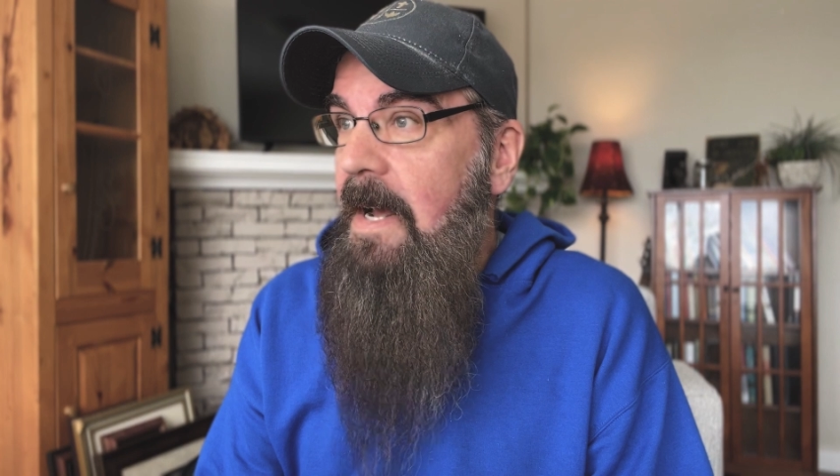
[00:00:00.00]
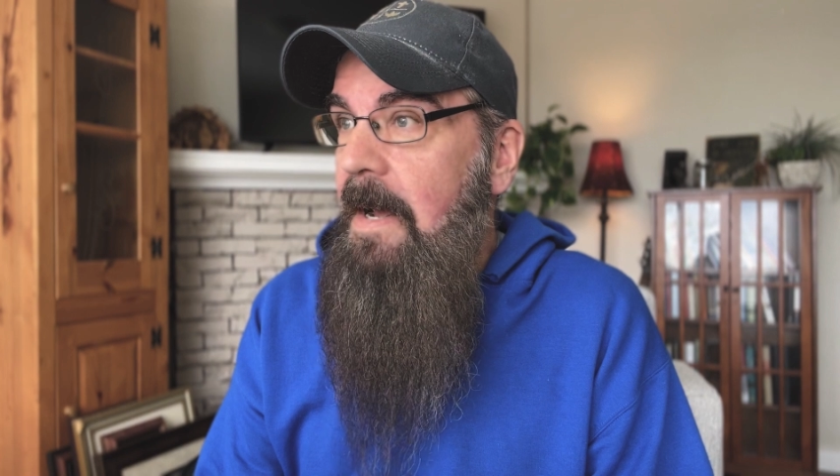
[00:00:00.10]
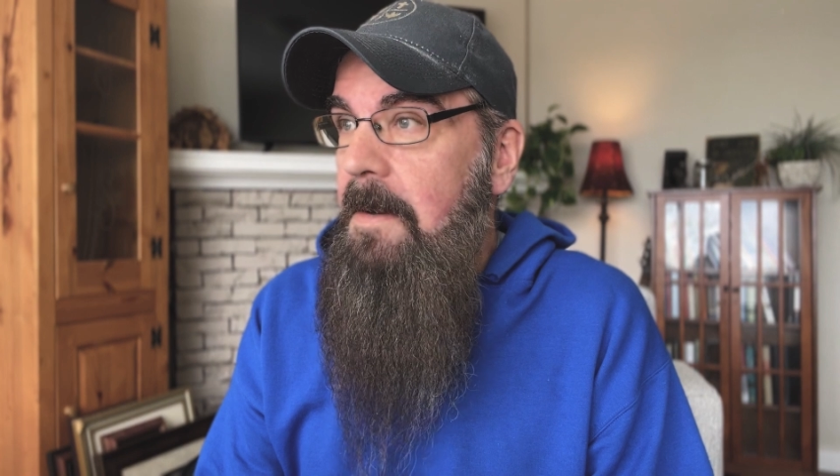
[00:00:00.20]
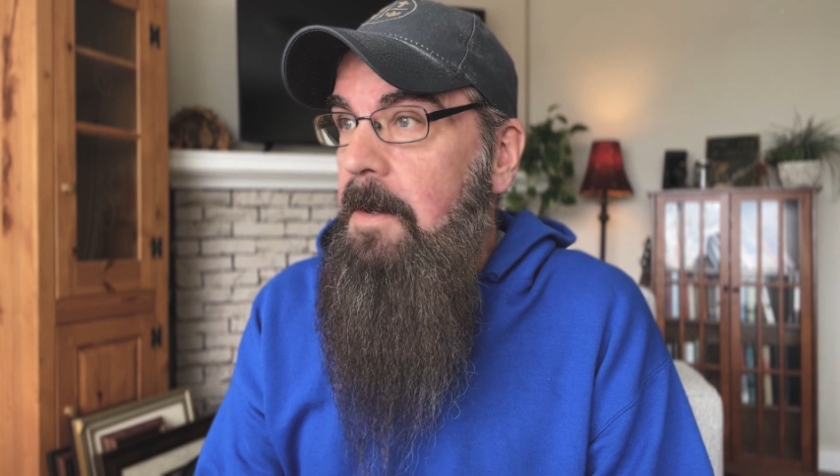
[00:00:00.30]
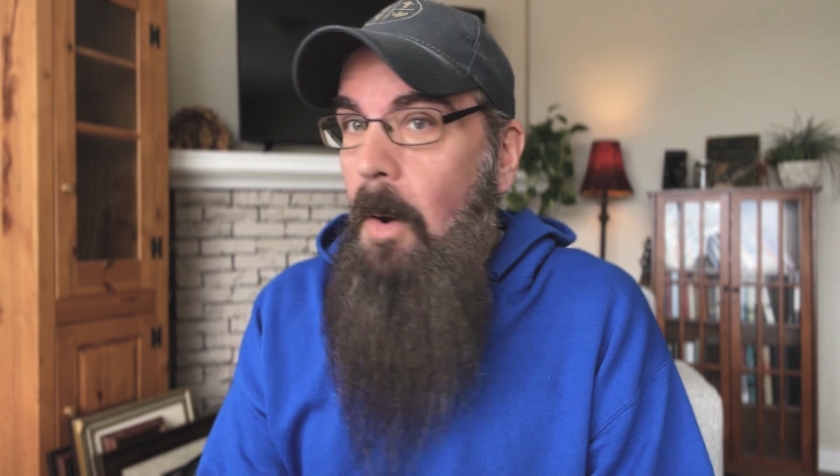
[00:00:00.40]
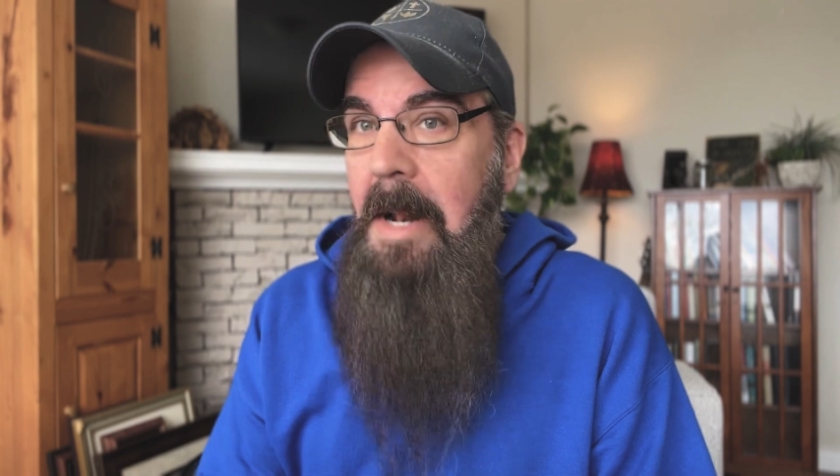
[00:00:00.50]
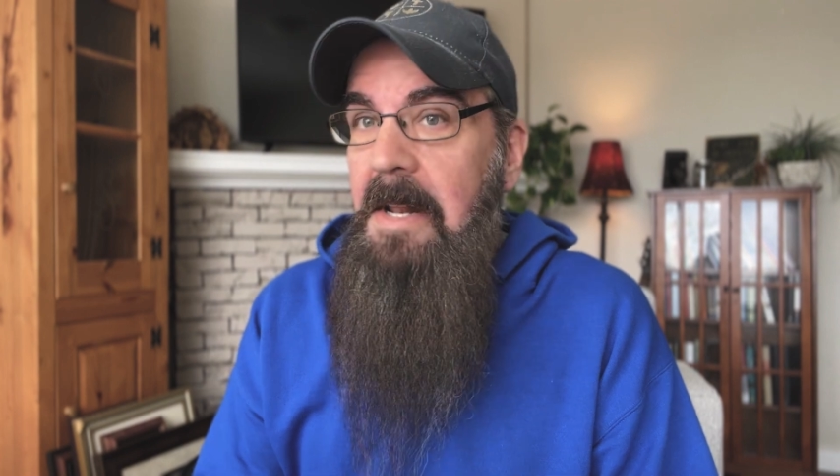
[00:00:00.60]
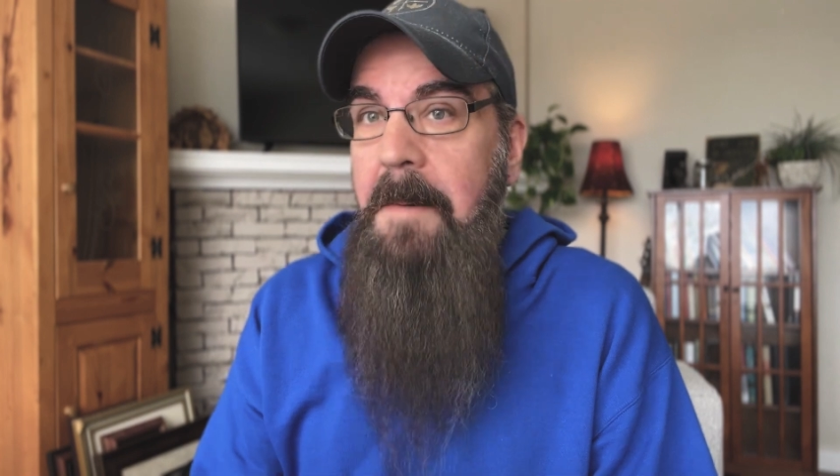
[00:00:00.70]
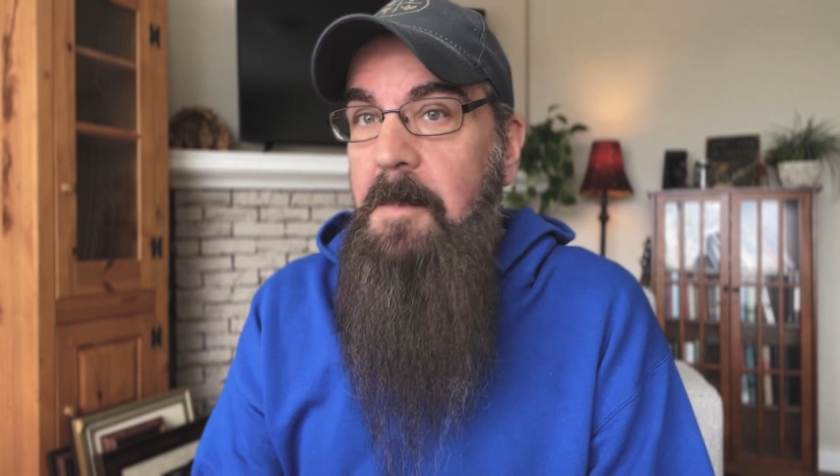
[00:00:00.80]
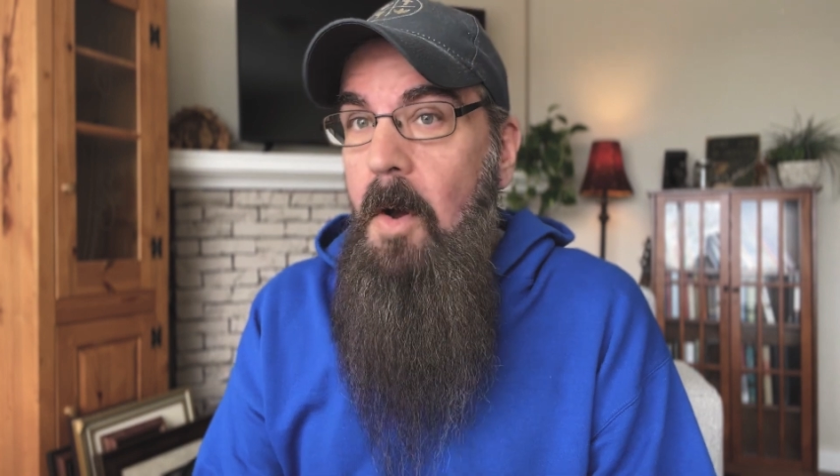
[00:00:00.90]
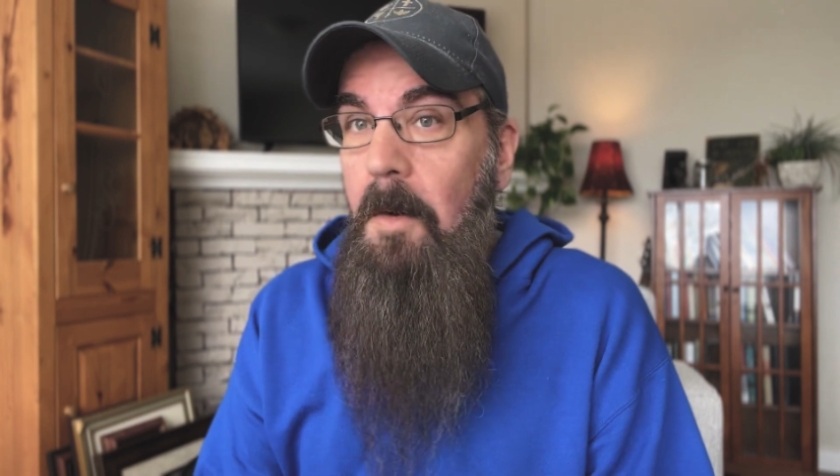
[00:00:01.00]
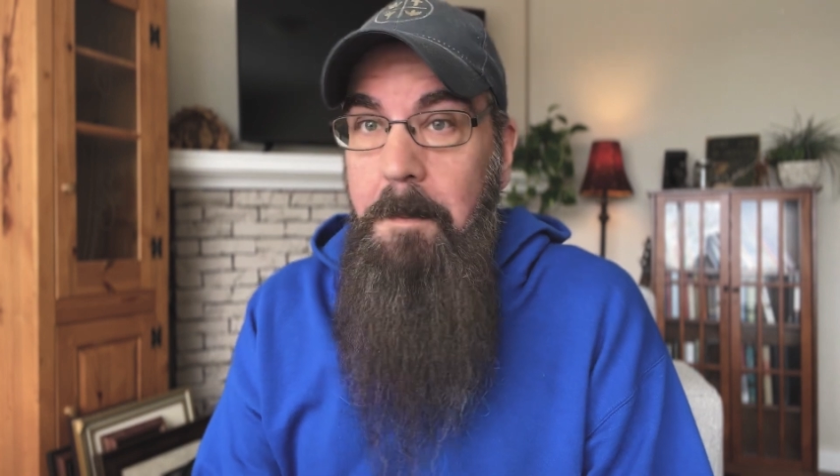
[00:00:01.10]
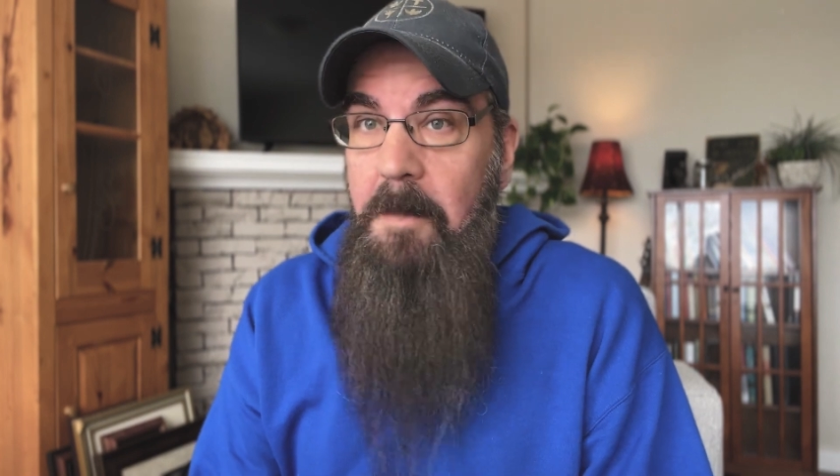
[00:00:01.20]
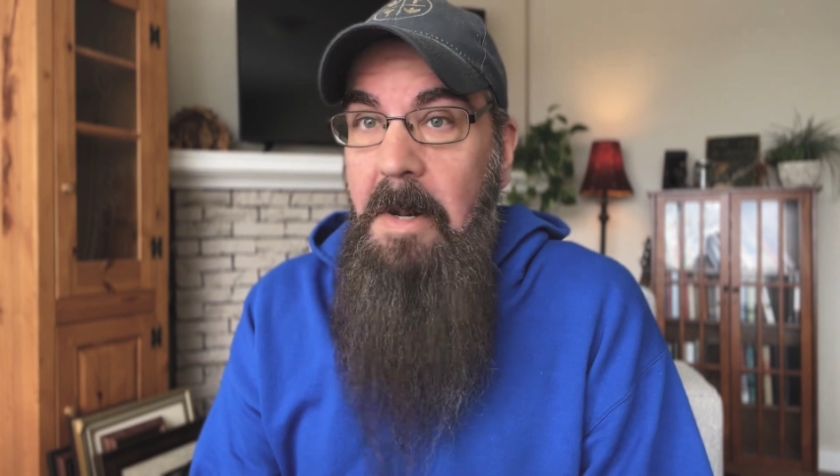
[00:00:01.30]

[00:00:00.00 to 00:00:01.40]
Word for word: I let him call